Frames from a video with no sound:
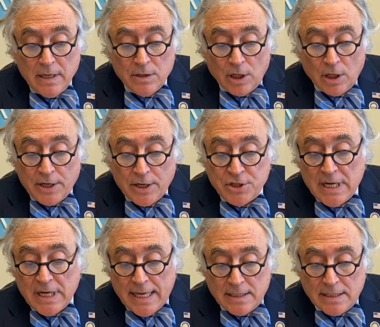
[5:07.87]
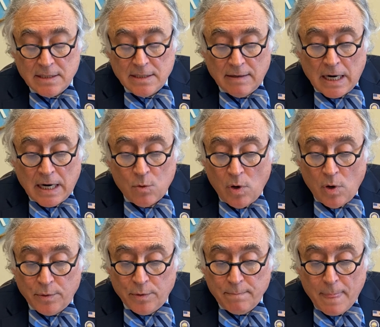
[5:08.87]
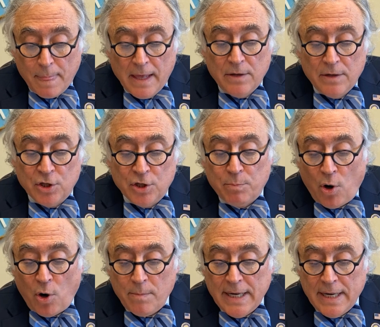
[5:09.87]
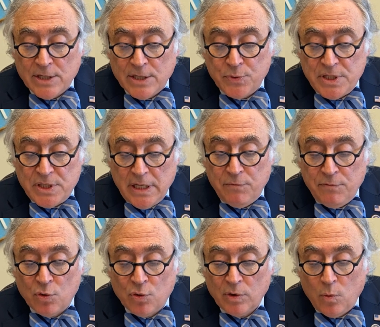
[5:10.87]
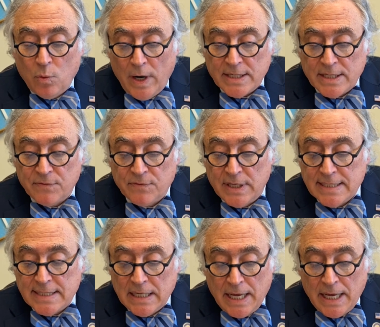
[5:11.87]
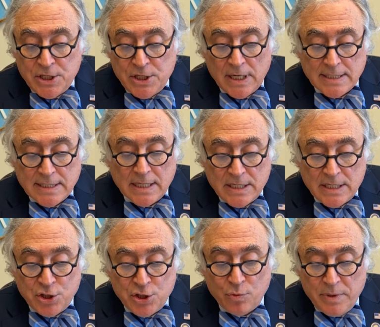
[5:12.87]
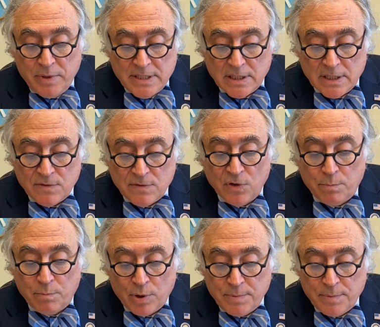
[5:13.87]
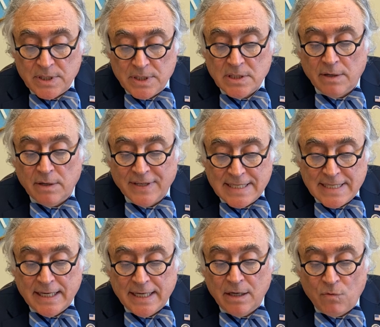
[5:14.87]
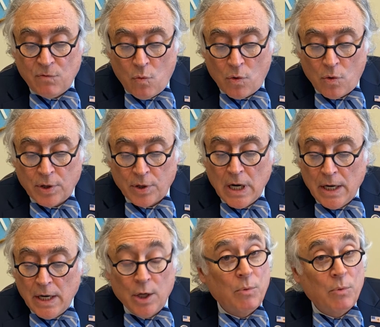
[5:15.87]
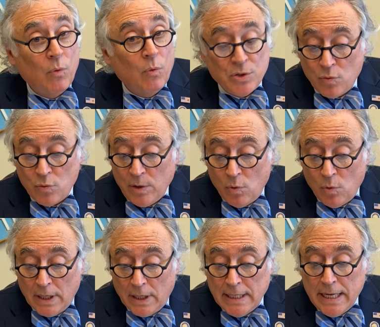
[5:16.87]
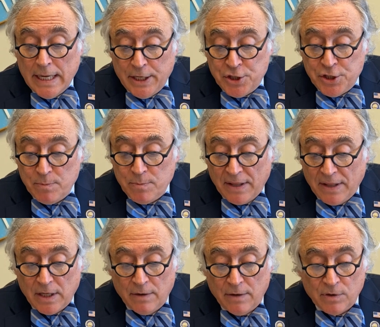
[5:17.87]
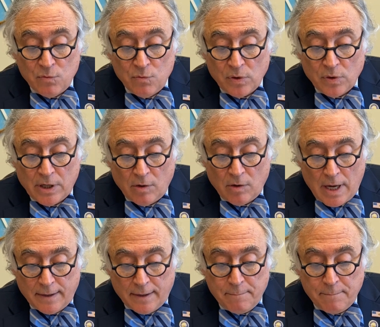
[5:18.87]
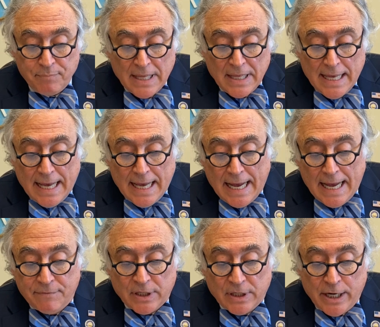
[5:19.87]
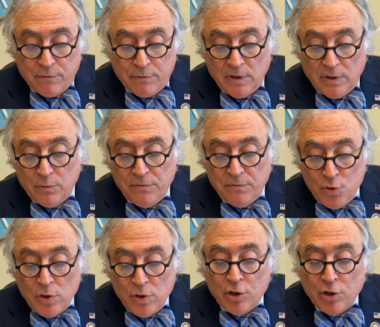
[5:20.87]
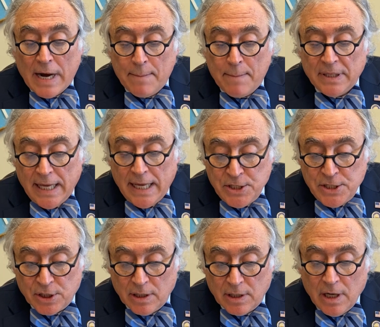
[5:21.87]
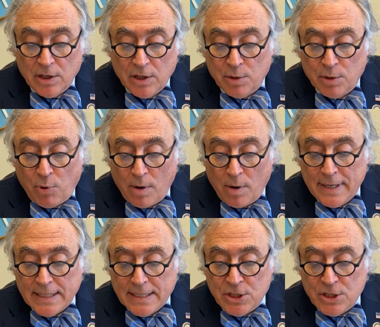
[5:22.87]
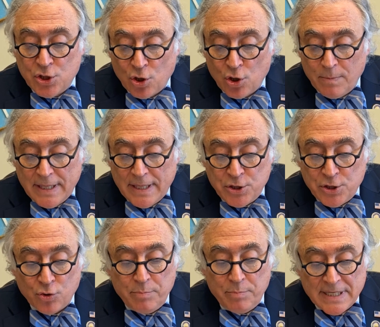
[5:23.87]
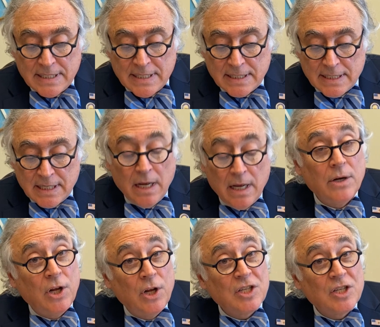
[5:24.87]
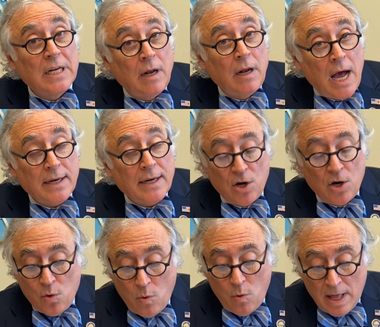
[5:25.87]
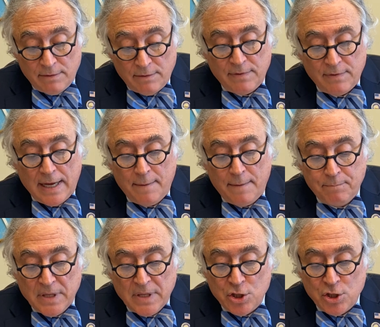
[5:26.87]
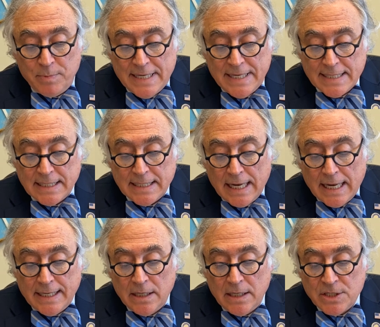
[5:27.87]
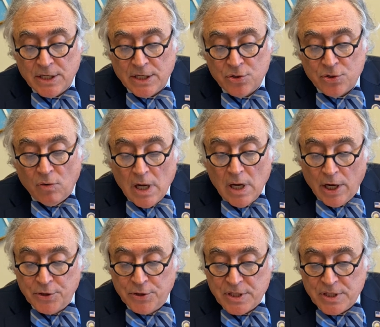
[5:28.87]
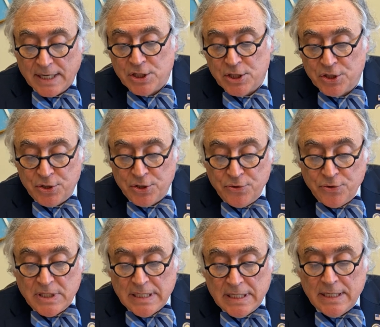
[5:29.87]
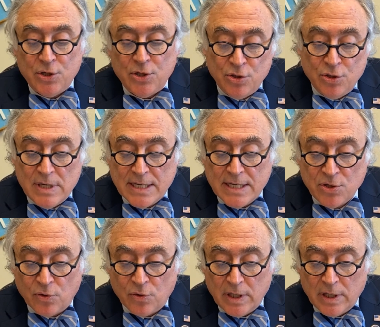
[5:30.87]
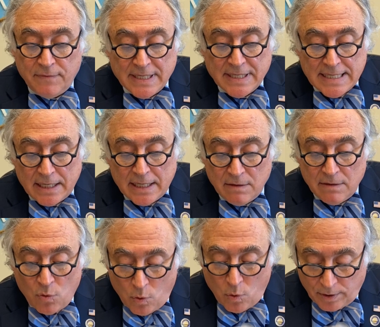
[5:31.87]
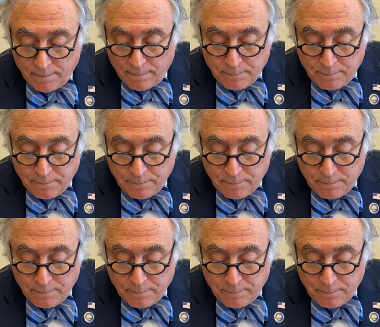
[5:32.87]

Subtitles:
The letter states, and I quote, "The department has received your request for designation as an essential business for the purposes of Executive Order Number 121, issued by the Governor of North Carolina. After carefully reviewing your application, the department has determined that your business does not qualify to be designated essential under Sections 2C 2-30 of the Executive Order."